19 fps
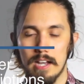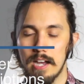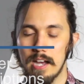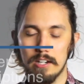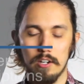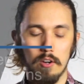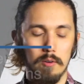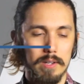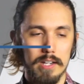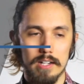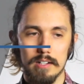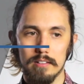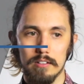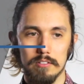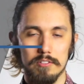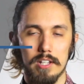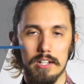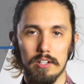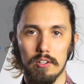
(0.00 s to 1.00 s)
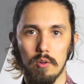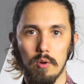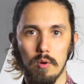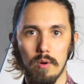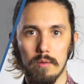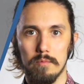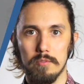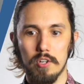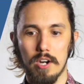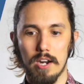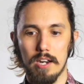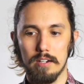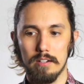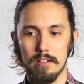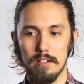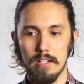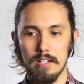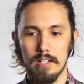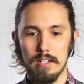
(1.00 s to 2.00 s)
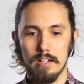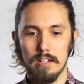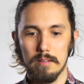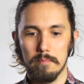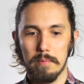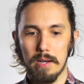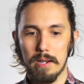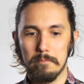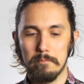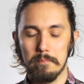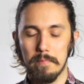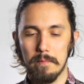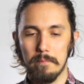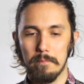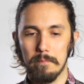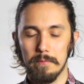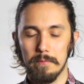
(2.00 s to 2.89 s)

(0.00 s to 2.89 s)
I know I'm getting a little technical. I'm trying, but